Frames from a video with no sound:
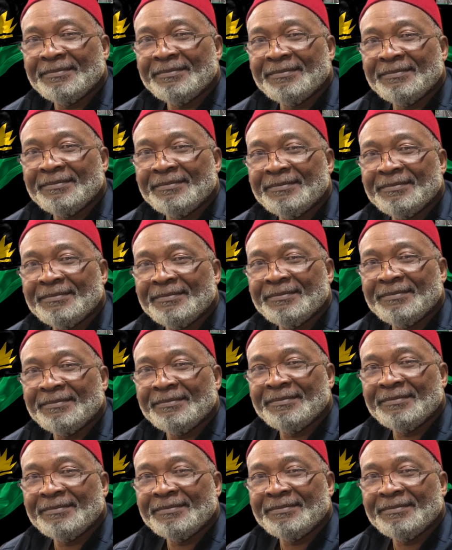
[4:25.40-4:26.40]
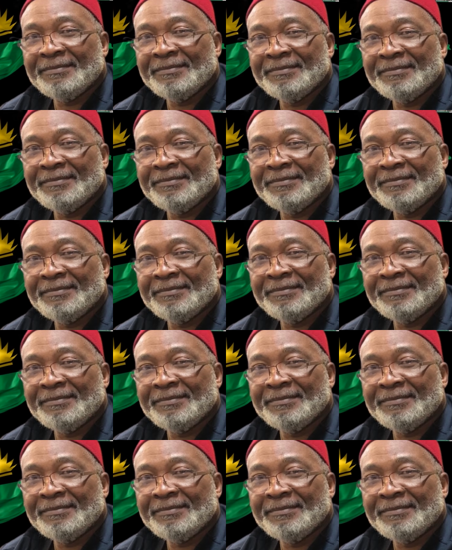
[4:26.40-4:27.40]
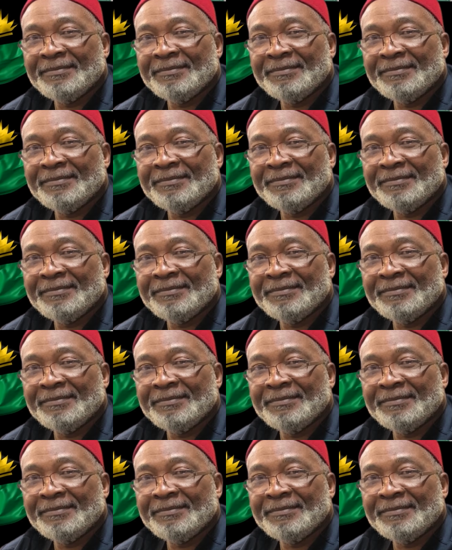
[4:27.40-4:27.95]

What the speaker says: [no speech]